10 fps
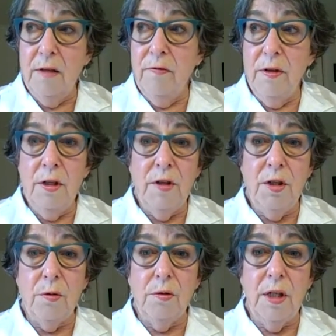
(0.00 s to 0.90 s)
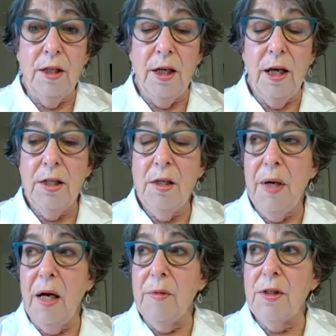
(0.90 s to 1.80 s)
individual education
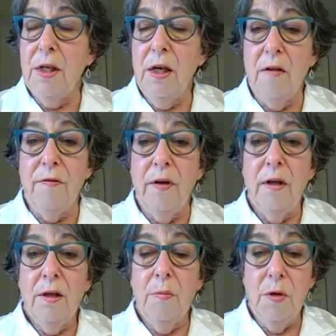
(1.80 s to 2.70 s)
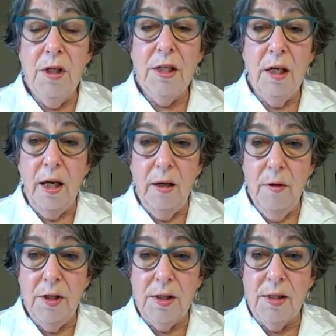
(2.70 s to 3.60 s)
departments to have community
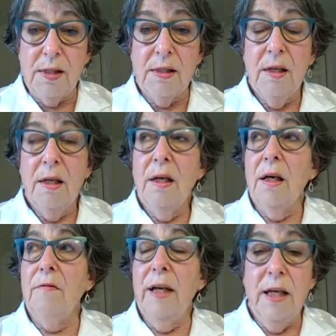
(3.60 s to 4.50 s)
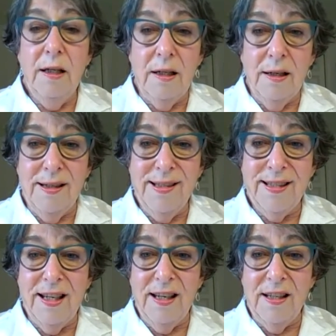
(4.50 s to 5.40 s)
languages recognised
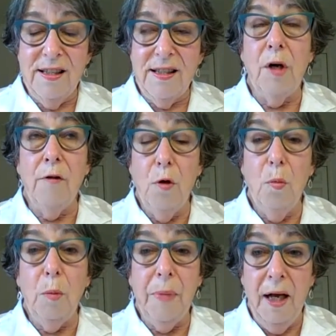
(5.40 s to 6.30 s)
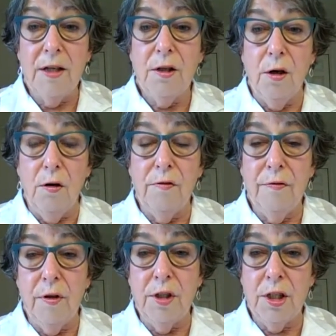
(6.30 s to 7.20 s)
as a formal part of
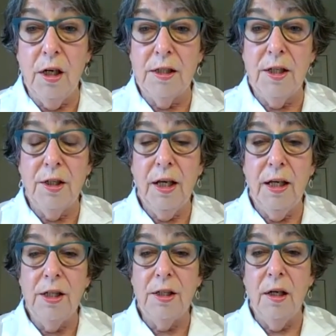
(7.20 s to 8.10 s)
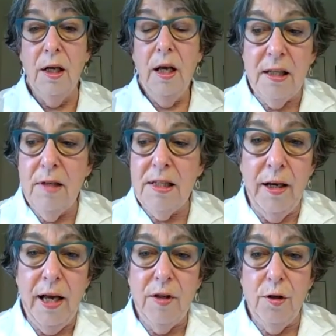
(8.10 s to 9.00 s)
a child's education. There is an
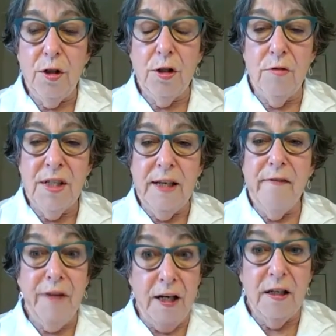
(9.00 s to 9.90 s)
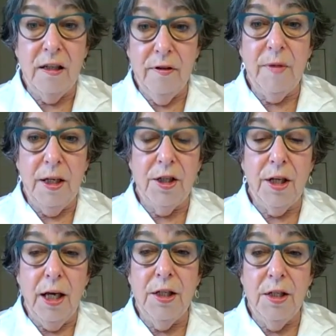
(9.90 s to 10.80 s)
avenue to receive funding from the
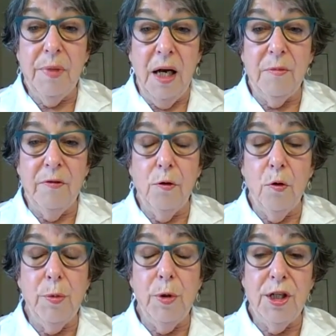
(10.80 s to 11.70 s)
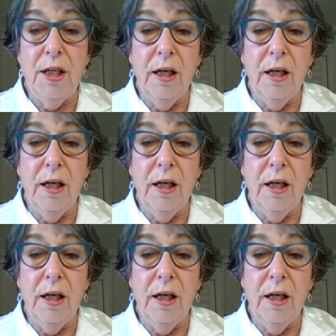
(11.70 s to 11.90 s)
Education Department for community